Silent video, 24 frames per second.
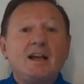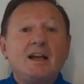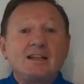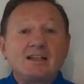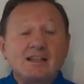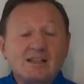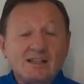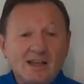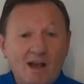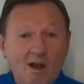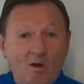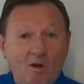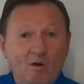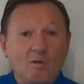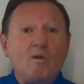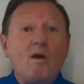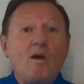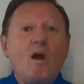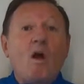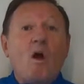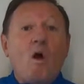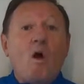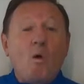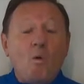So
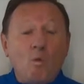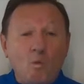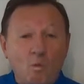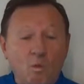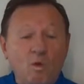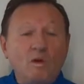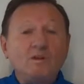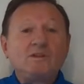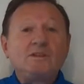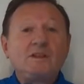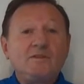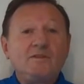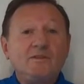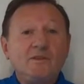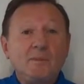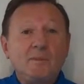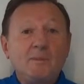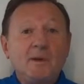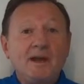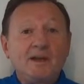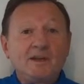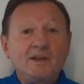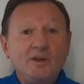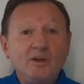what's different
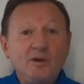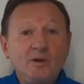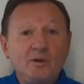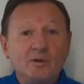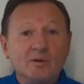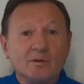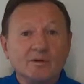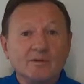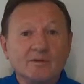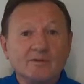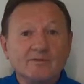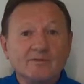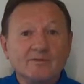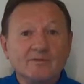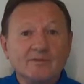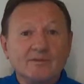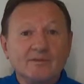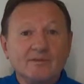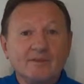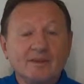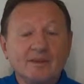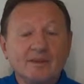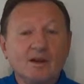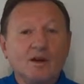about you?
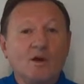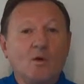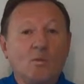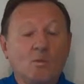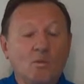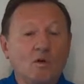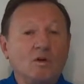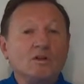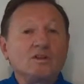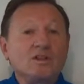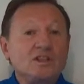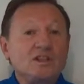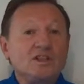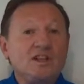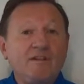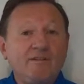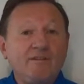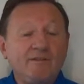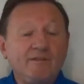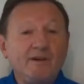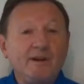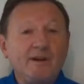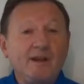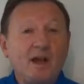What's
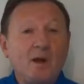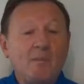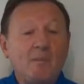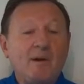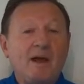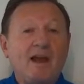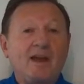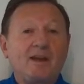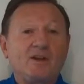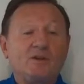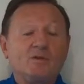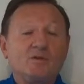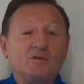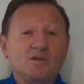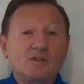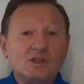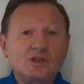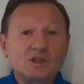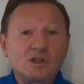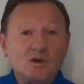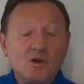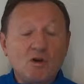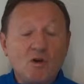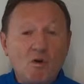different about your
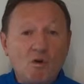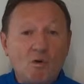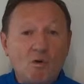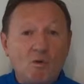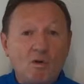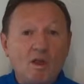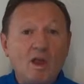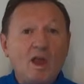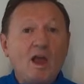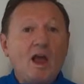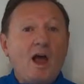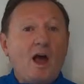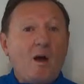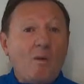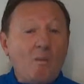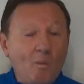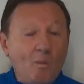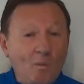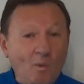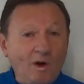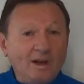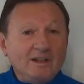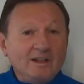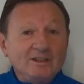school?
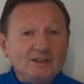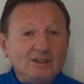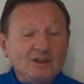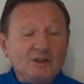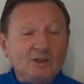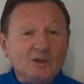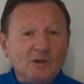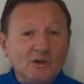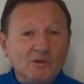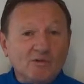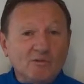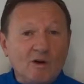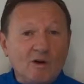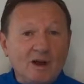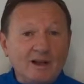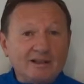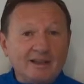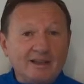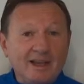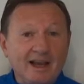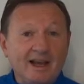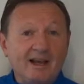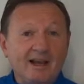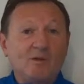And once you can write
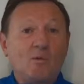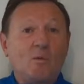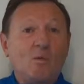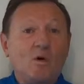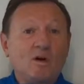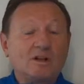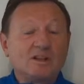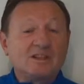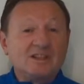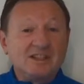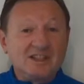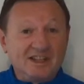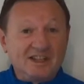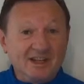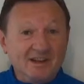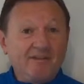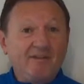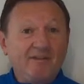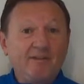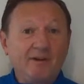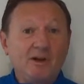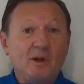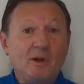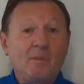down what's
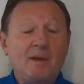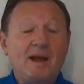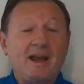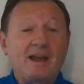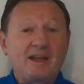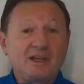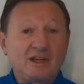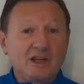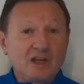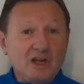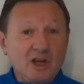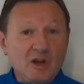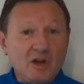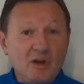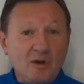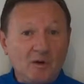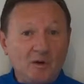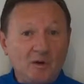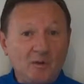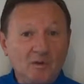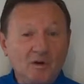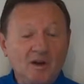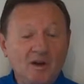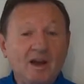different about
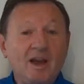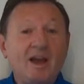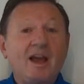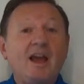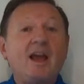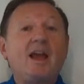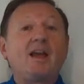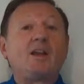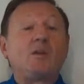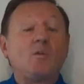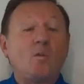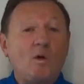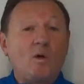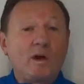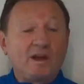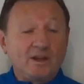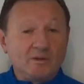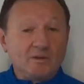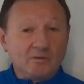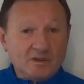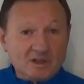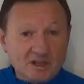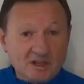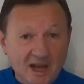you, the way
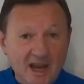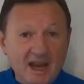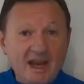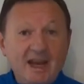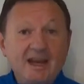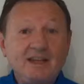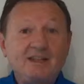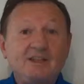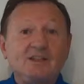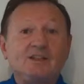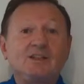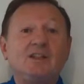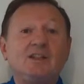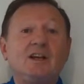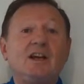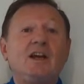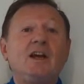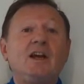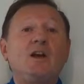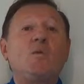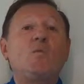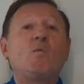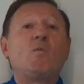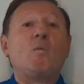you teach,
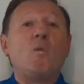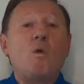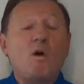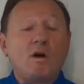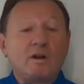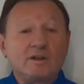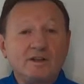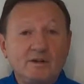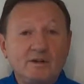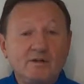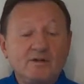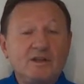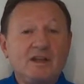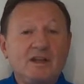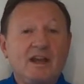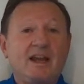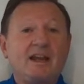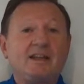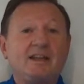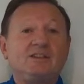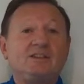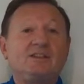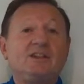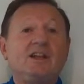what you
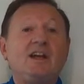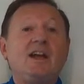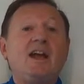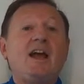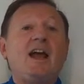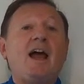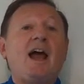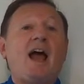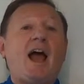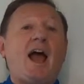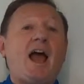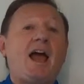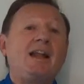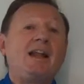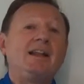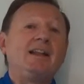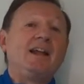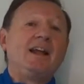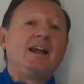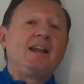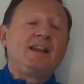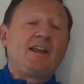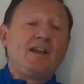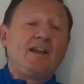teach,
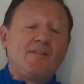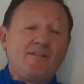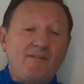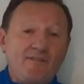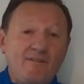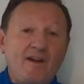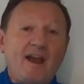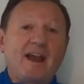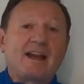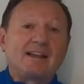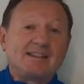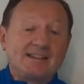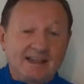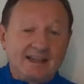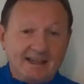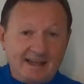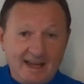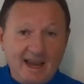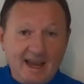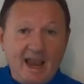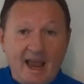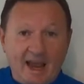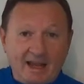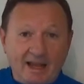and the effects it
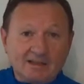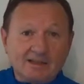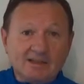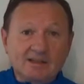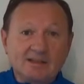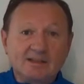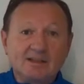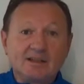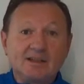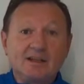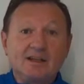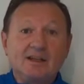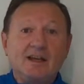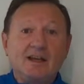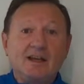gets,